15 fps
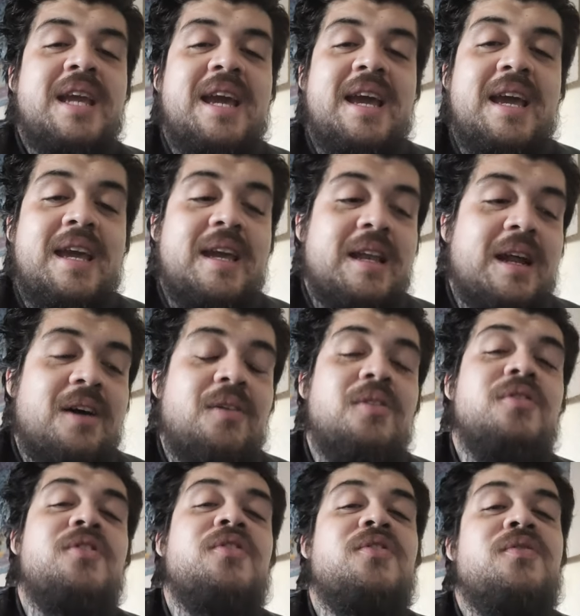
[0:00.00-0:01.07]
And I
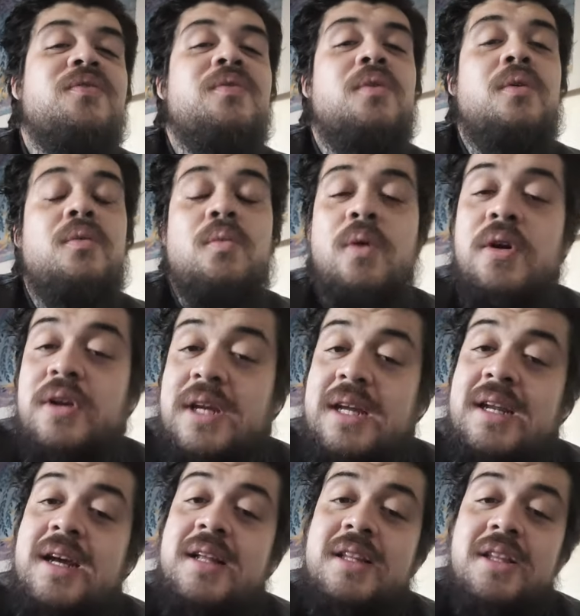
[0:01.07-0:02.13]
was
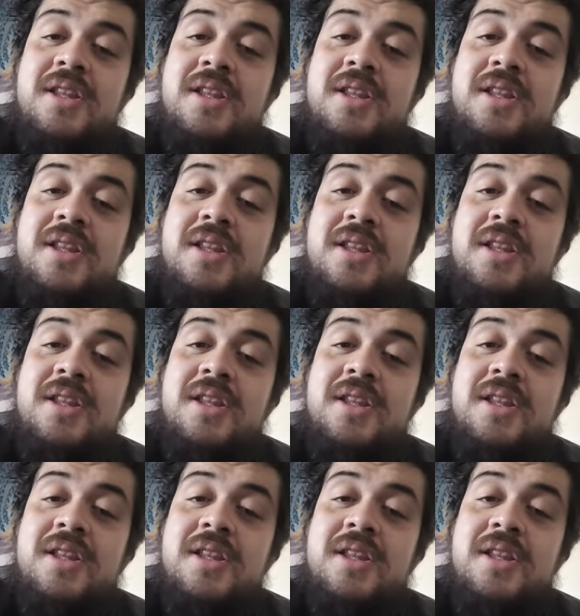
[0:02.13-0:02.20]
working at the